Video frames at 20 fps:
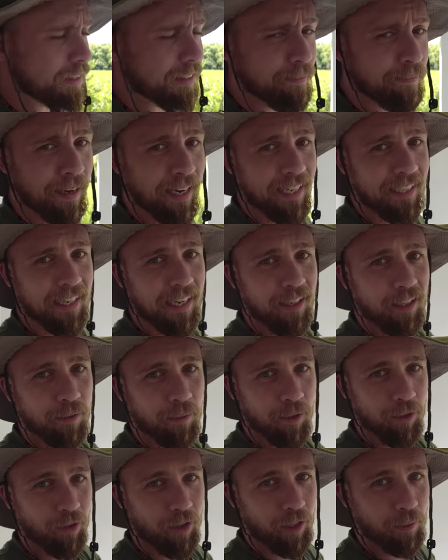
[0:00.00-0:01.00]
my intention
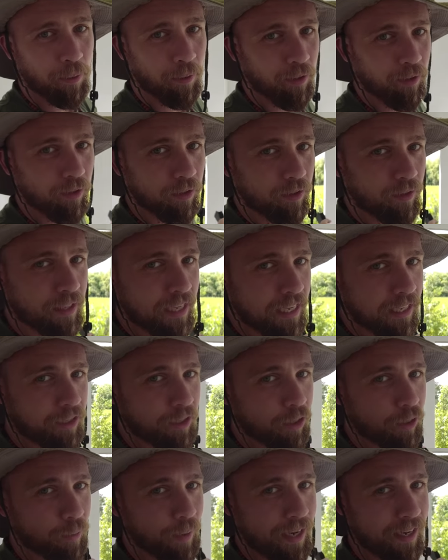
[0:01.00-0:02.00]
was only to put these
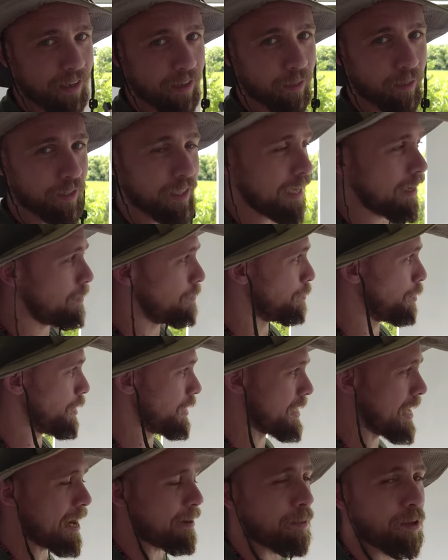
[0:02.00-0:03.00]
two windows in,
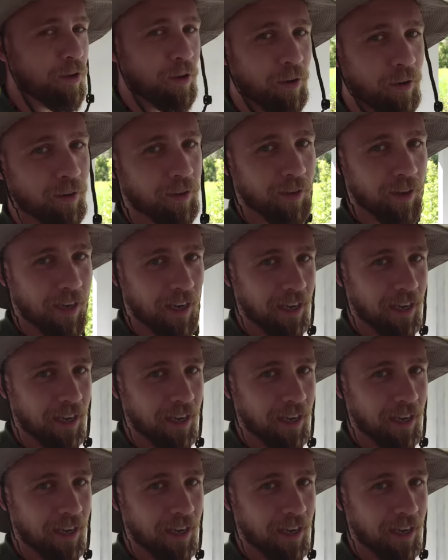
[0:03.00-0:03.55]
but Damo,